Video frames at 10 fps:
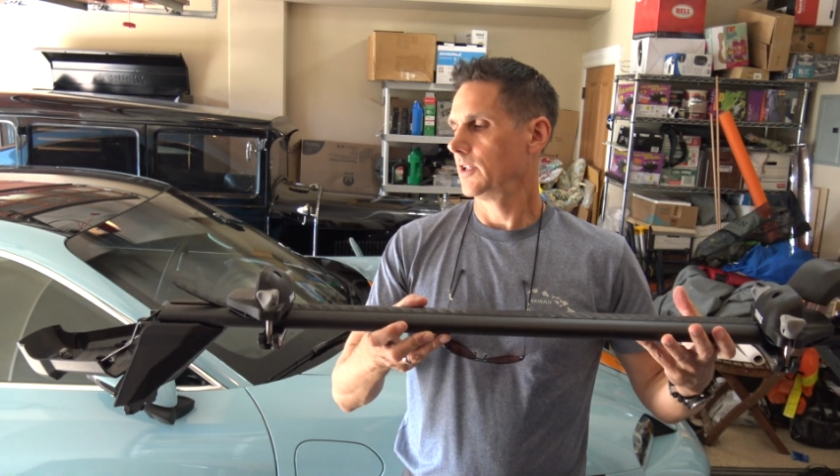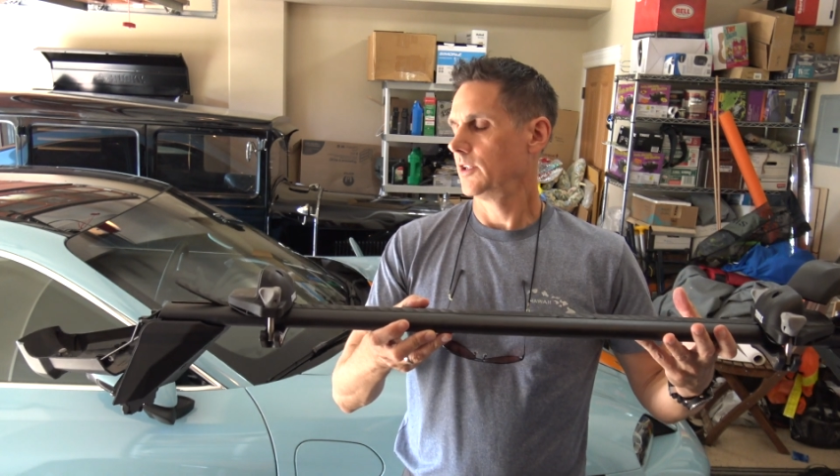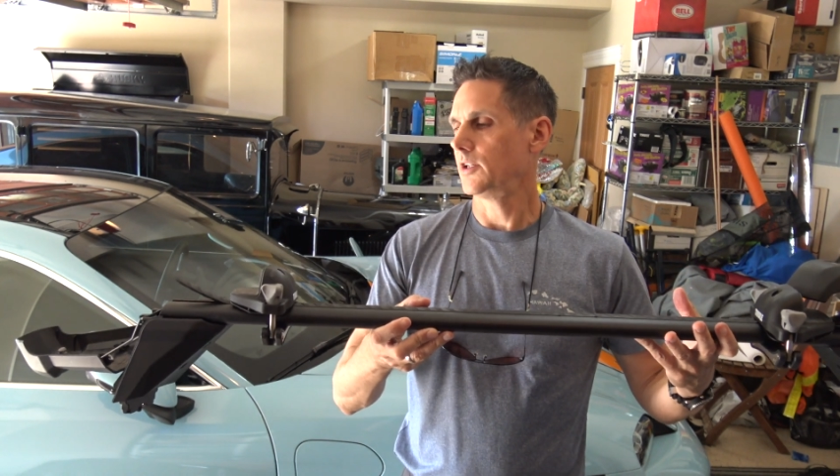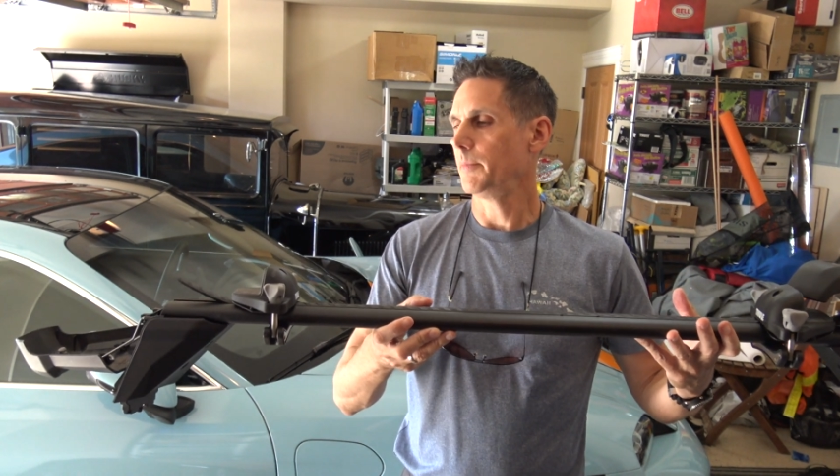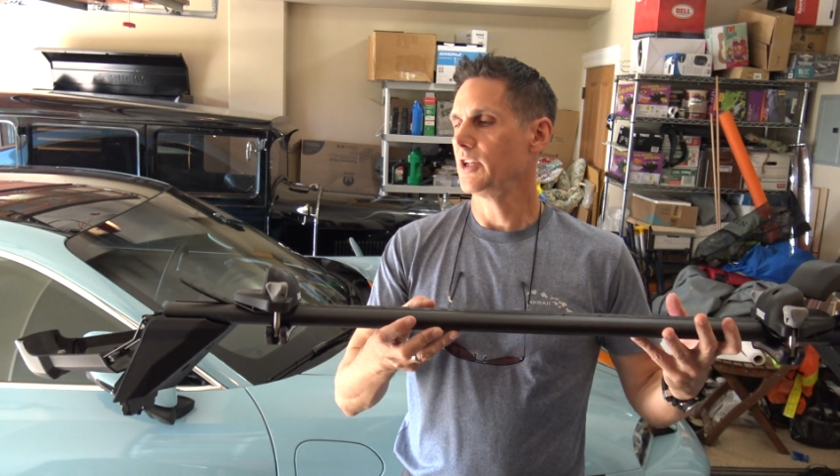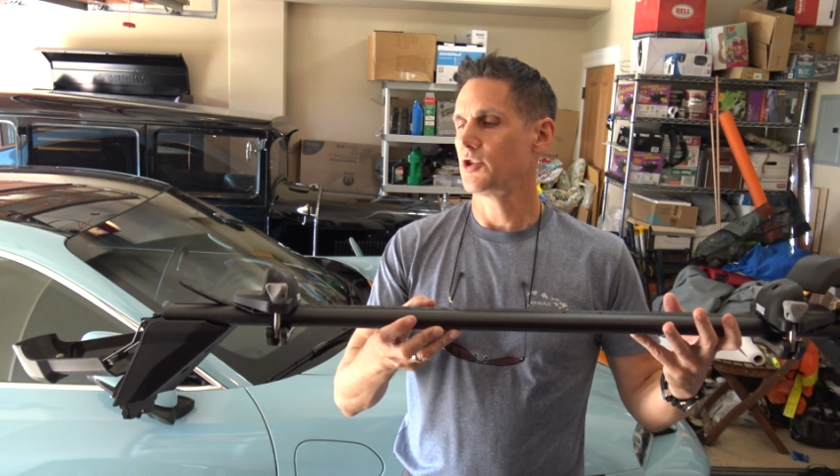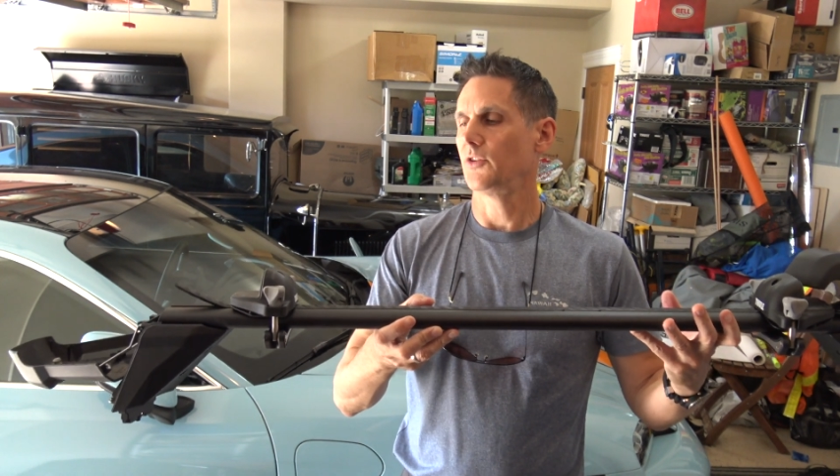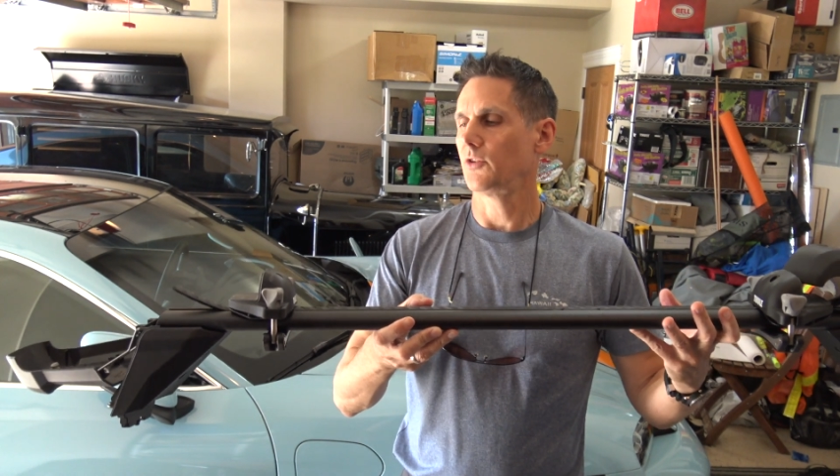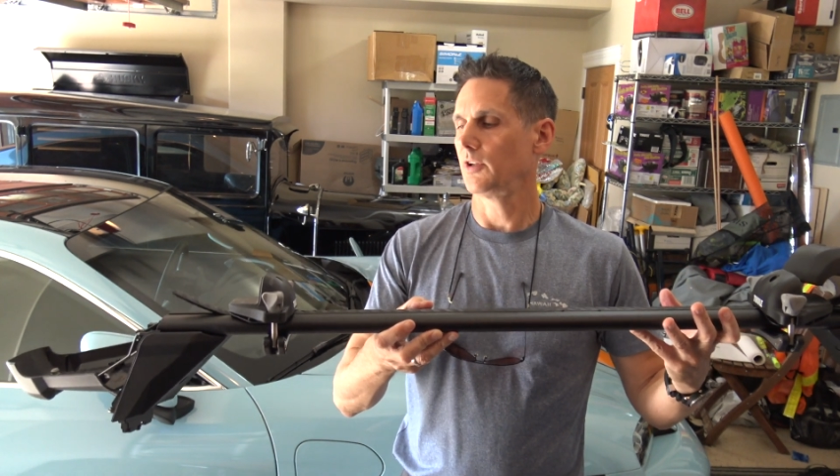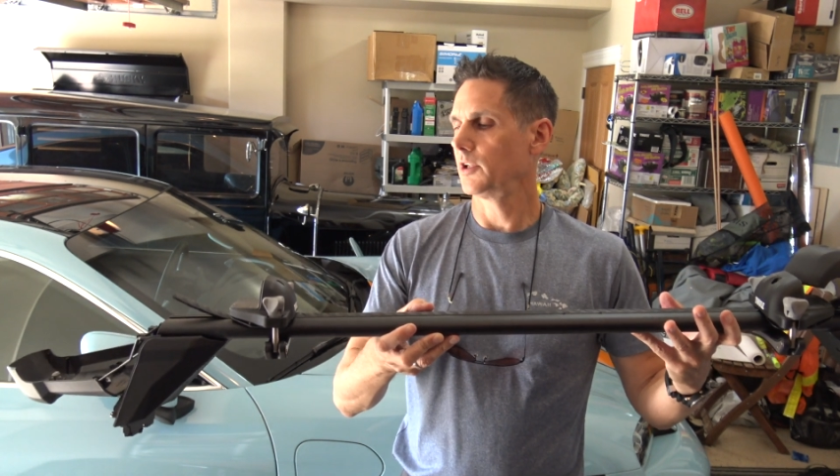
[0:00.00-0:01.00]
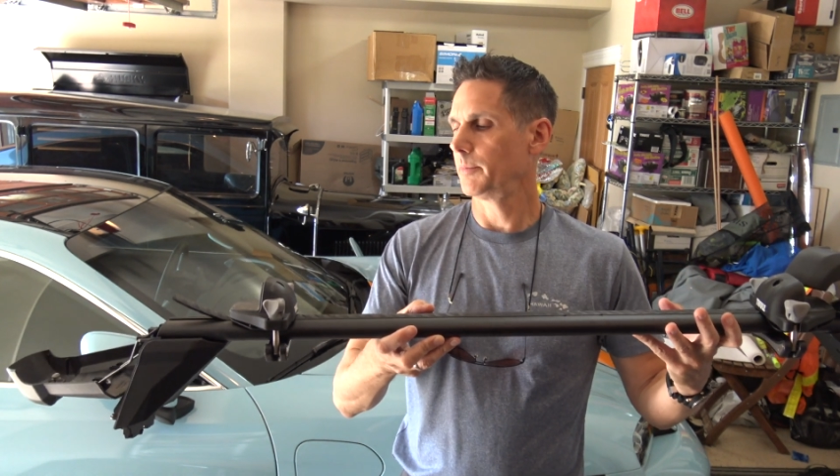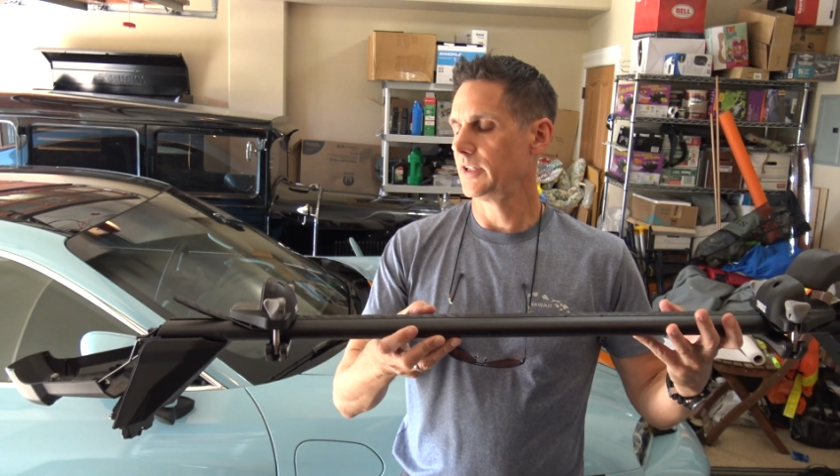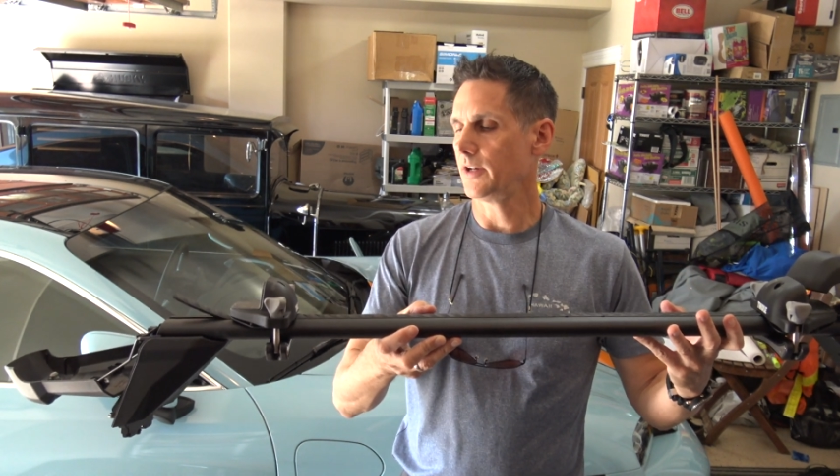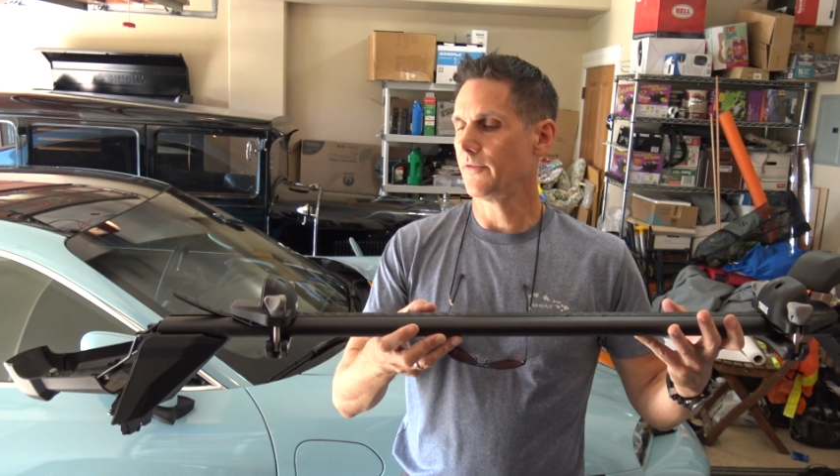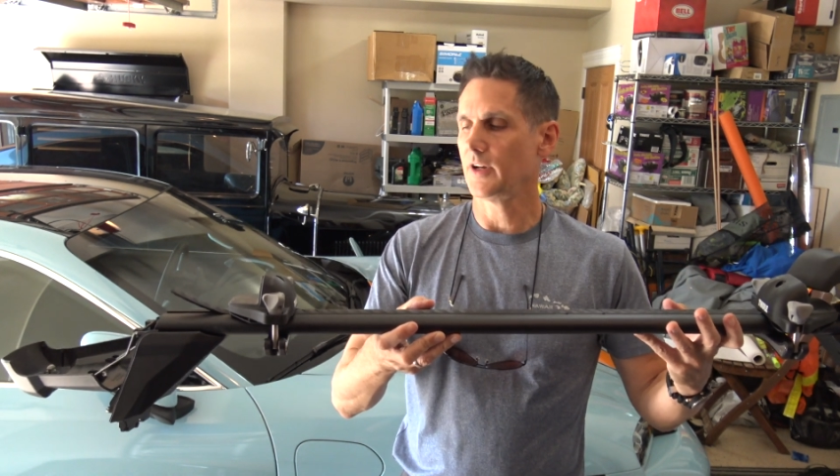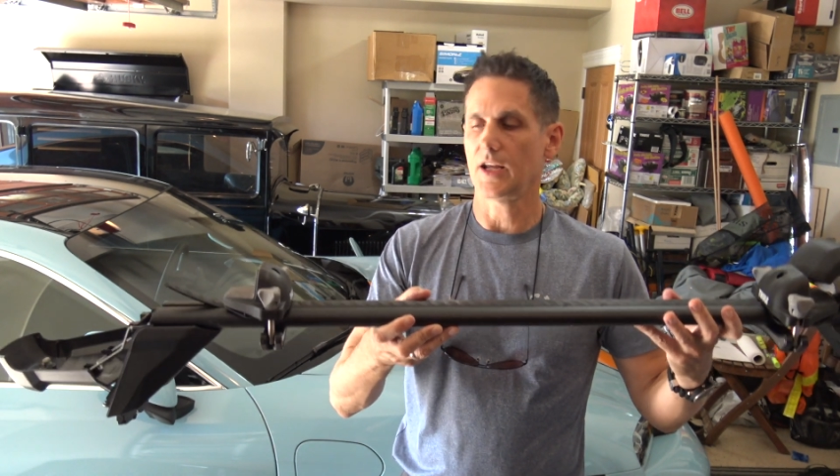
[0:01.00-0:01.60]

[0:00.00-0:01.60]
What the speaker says: The dimensions are a little bit different,